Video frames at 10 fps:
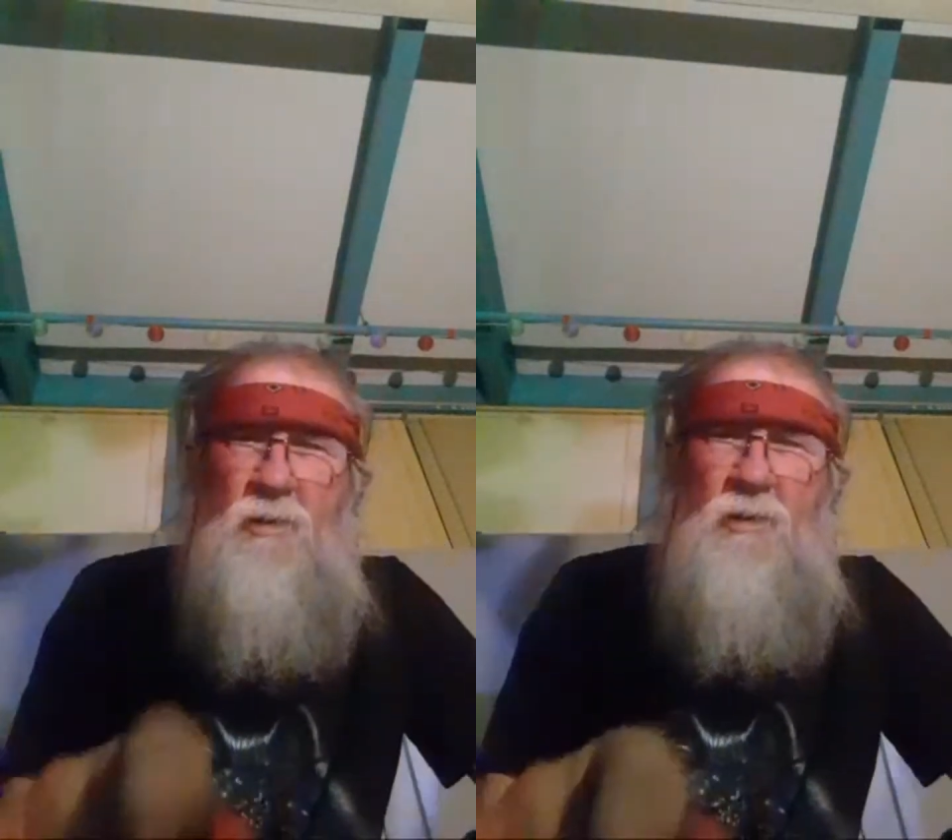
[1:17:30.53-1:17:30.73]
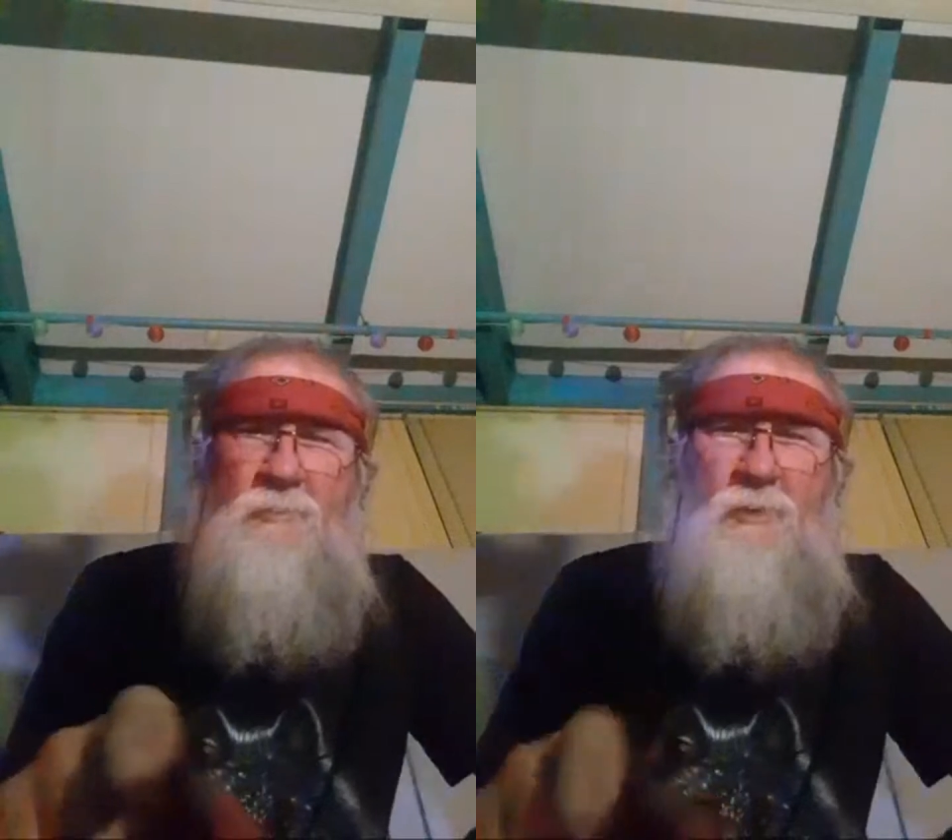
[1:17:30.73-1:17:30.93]

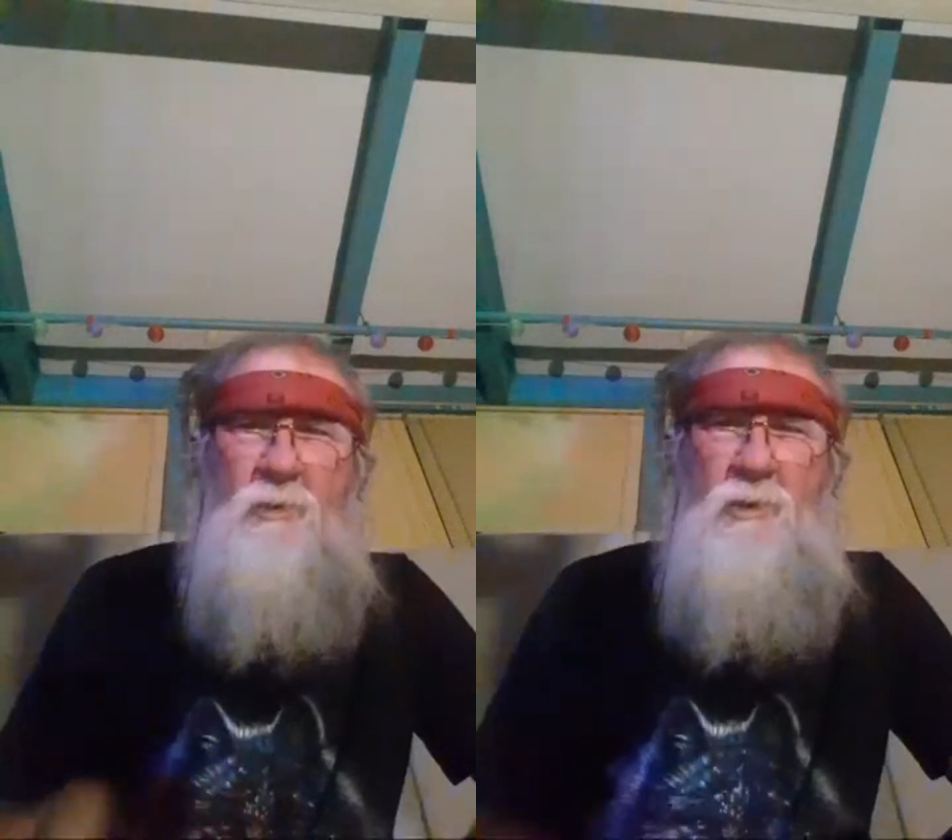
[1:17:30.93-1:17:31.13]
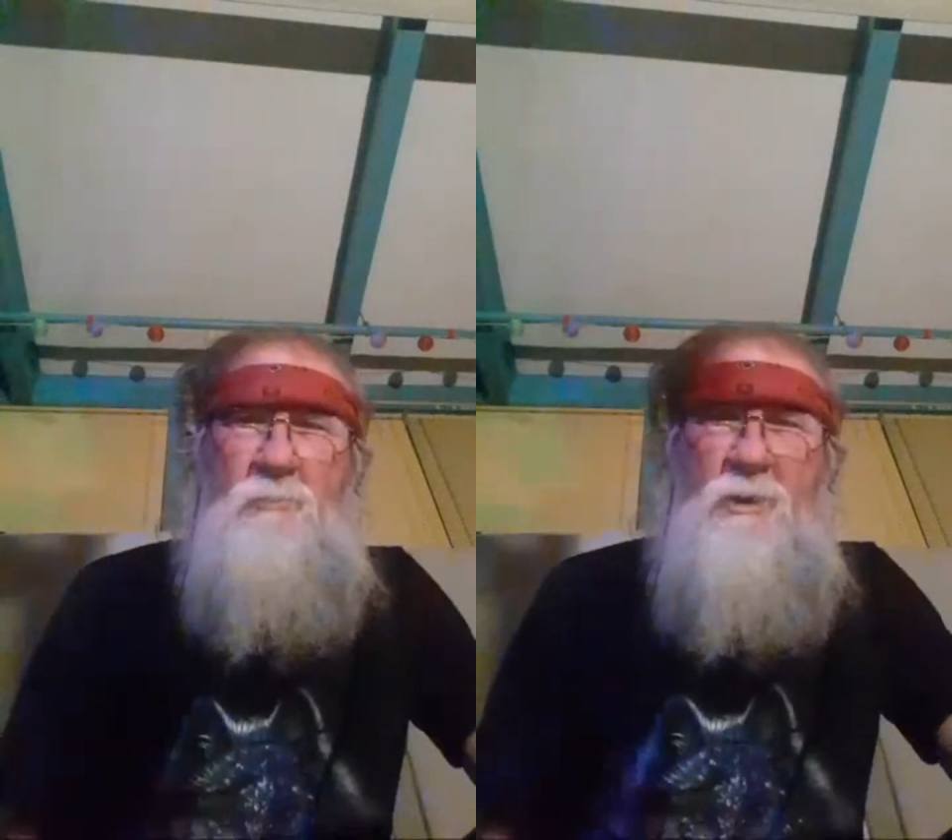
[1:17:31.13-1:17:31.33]
I'll be
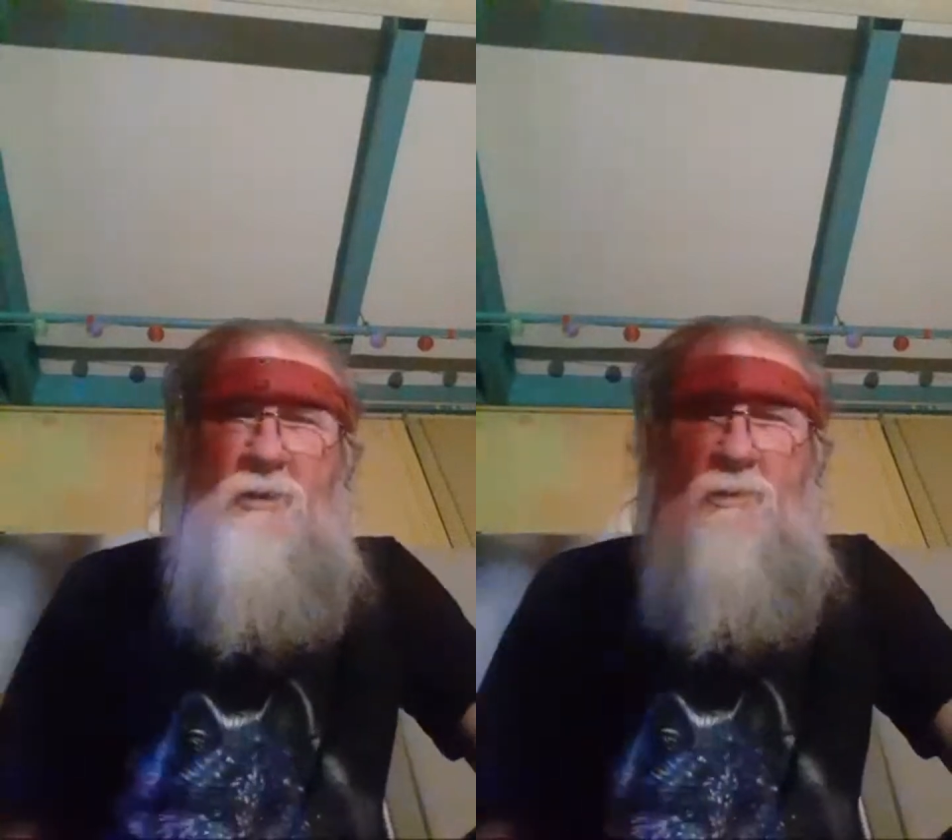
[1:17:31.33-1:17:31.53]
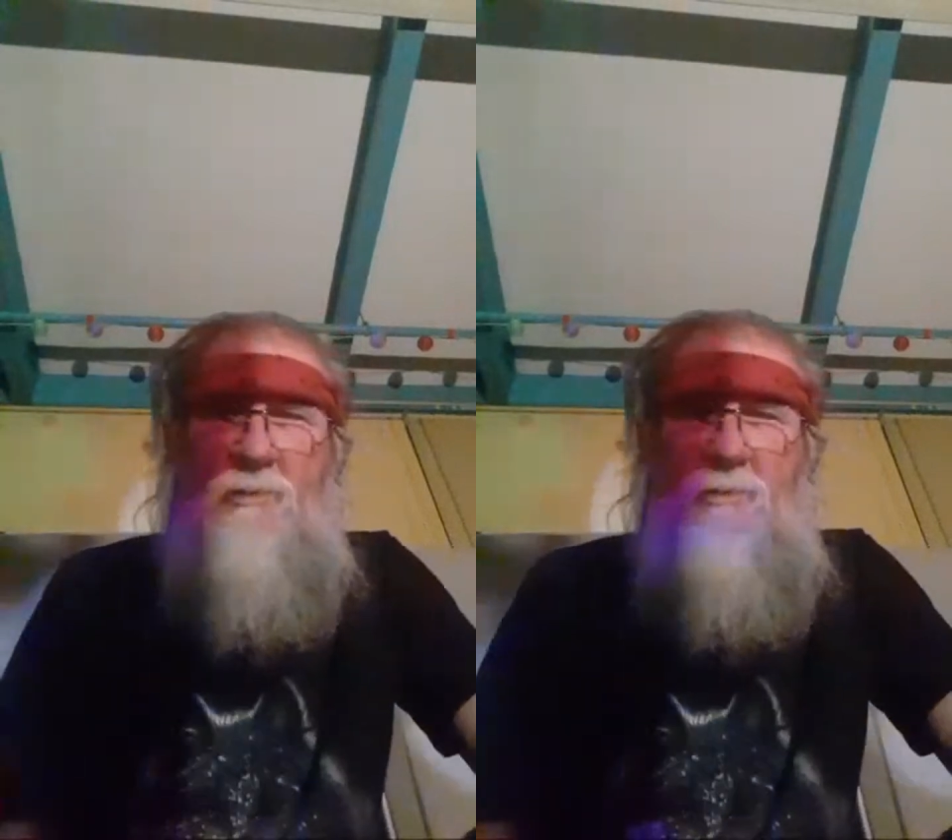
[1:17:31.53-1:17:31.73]
right
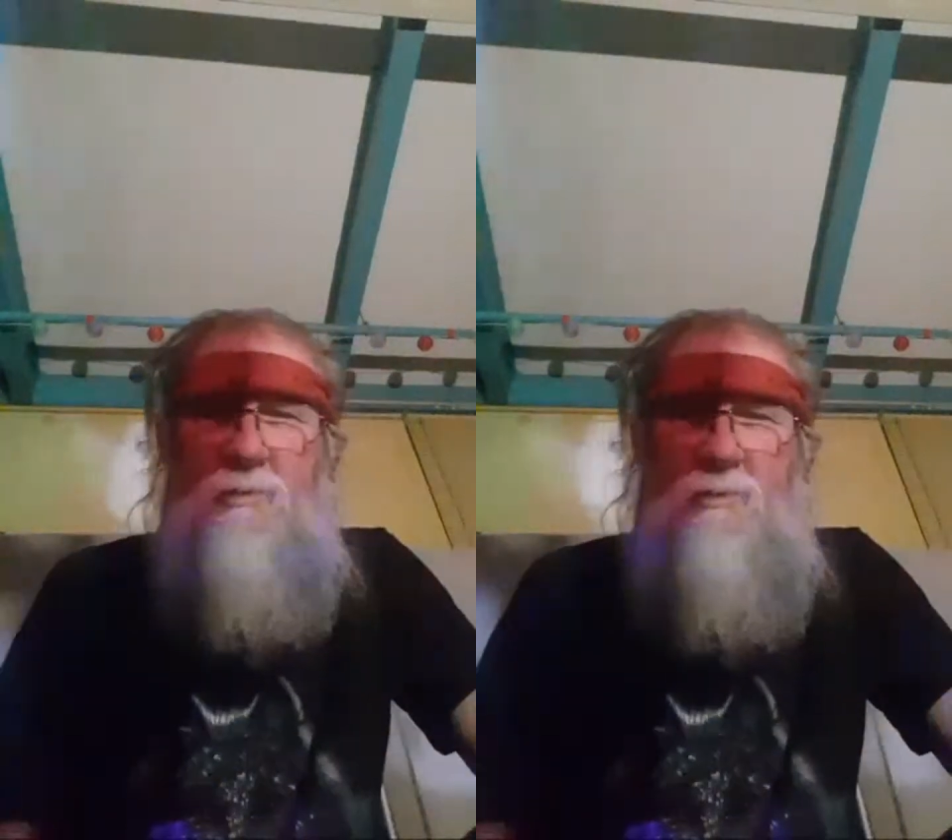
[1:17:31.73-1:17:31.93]
back.